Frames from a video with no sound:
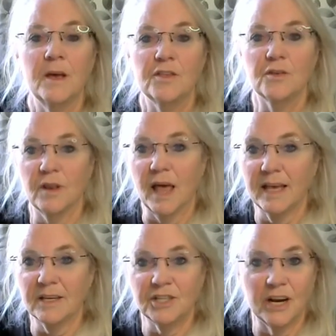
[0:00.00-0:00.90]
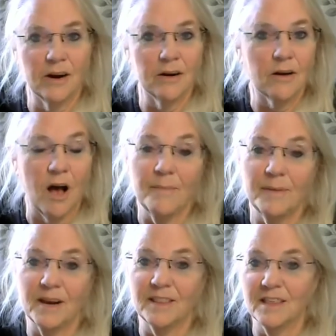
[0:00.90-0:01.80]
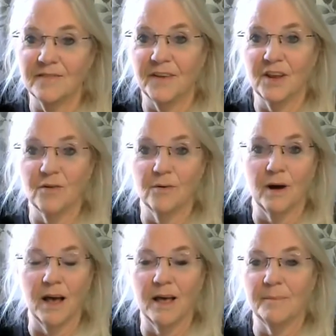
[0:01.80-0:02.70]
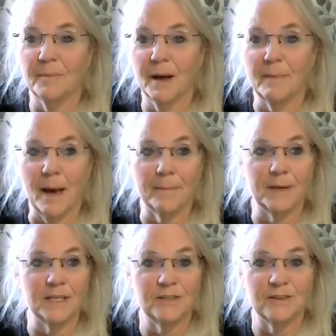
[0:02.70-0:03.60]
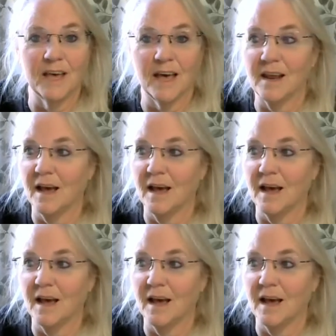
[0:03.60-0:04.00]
So like, share, comment on this video. Um, I'm happy to do that.